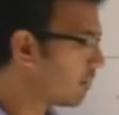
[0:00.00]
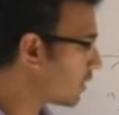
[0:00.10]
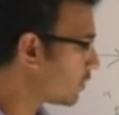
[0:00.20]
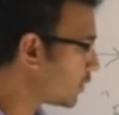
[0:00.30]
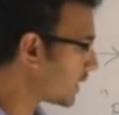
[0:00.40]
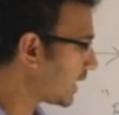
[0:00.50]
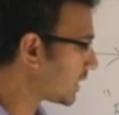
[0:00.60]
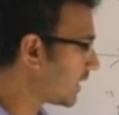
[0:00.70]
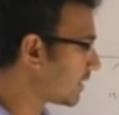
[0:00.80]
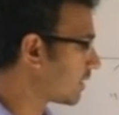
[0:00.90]
But if you
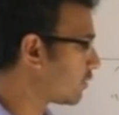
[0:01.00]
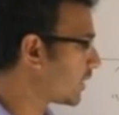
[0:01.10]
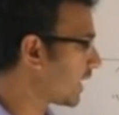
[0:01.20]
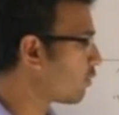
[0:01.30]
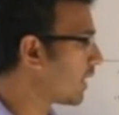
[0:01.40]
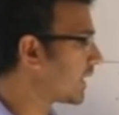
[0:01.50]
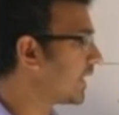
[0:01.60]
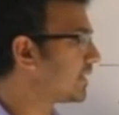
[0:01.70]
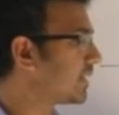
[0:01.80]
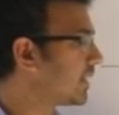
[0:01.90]
treat this, if you take 1
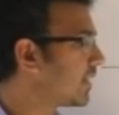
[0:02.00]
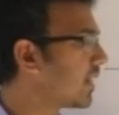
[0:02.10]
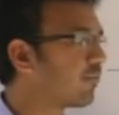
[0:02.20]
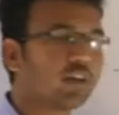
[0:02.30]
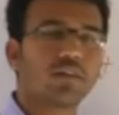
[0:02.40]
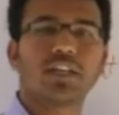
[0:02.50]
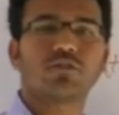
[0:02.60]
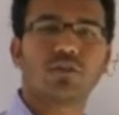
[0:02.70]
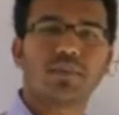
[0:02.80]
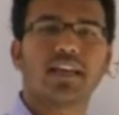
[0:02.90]
kg here, the
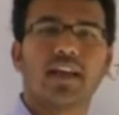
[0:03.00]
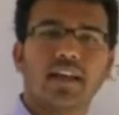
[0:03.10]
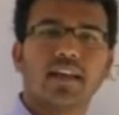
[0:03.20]
wavelength will be